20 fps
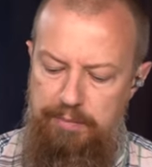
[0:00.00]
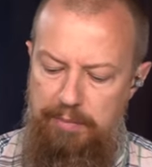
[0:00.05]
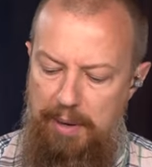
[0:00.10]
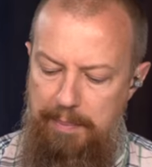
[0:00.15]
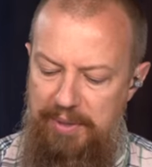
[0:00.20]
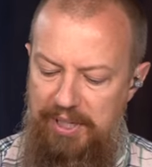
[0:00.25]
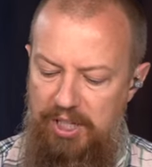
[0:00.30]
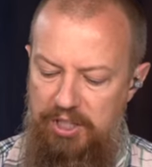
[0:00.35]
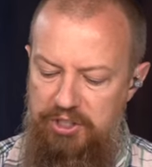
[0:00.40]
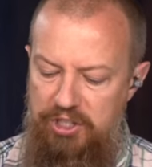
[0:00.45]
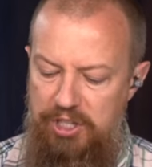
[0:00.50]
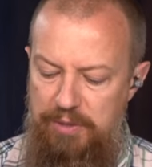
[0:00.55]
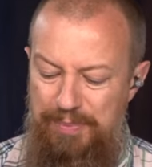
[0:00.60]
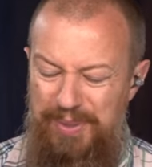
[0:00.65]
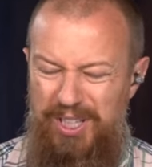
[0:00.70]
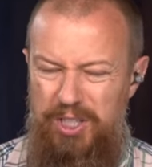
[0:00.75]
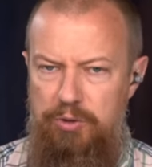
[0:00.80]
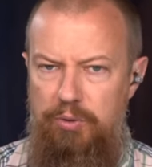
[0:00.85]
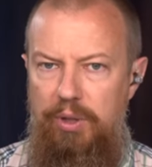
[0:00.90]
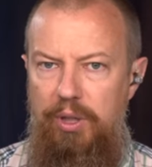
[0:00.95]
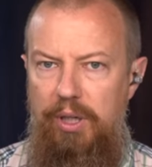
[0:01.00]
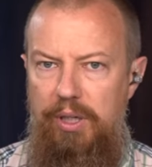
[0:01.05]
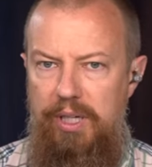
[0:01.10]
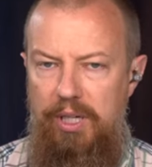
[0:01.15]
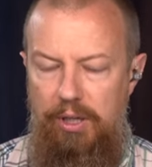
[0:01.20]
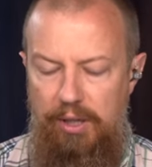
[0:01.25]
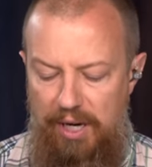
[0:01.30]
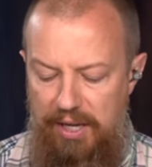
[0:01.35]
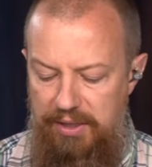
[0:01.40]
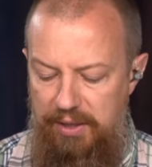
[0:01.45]
but because of this big screen on
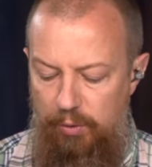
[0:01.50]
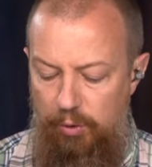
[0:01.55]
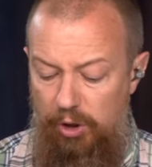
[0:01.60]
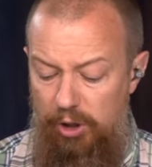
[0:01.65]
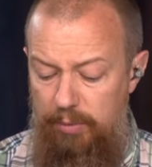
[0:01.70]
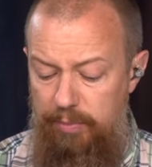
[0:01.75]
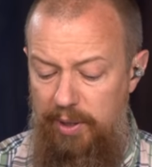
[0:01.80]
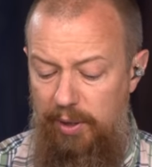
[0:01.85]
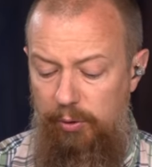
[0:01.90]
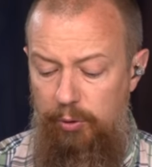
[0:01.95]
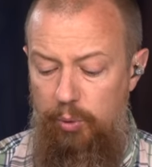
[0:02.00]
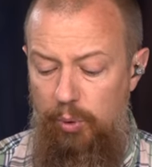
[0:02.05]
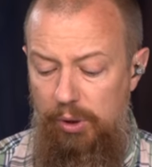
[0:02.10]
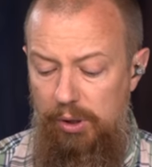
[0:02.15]
here, I think we're going to be able to do